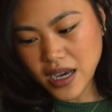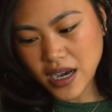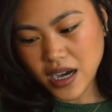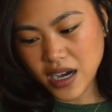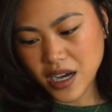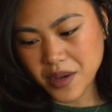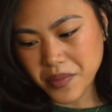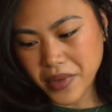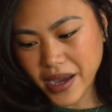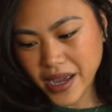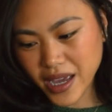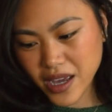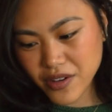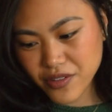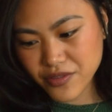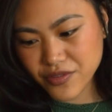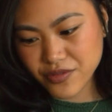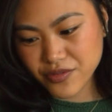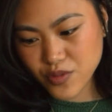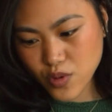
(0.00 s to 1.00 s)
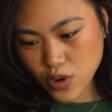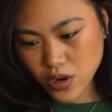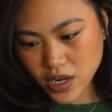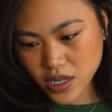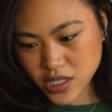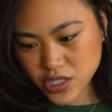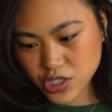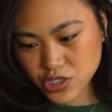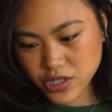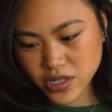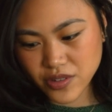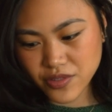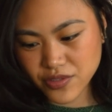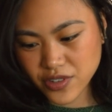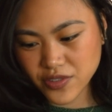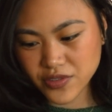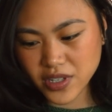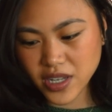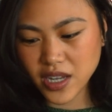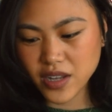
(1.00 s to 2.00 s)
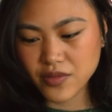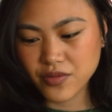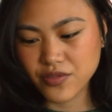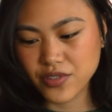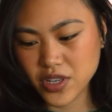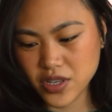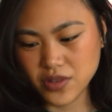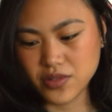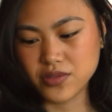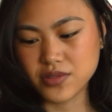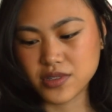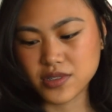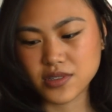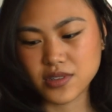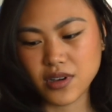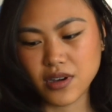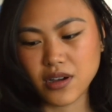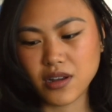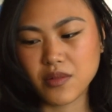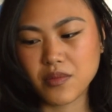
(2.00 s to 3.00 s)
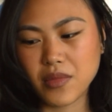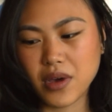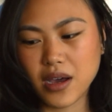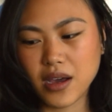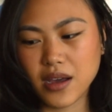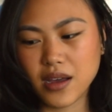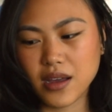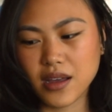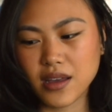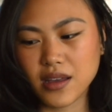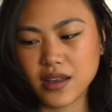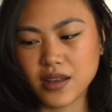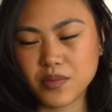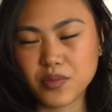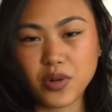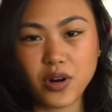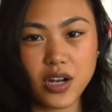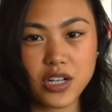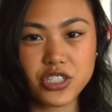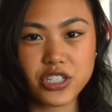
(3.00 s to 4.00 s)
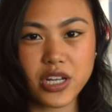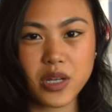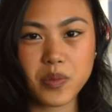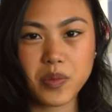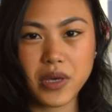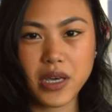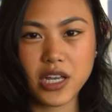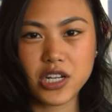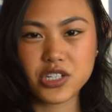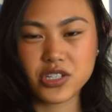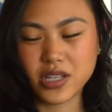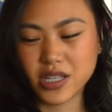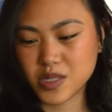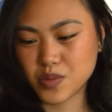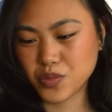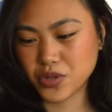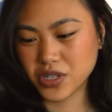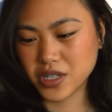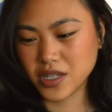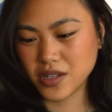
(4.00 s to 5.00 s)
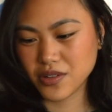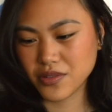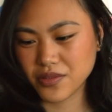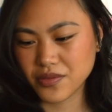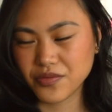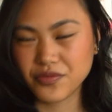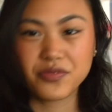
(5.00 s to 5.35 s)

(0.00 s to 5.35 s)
I have 458 views on my project page. That's pretty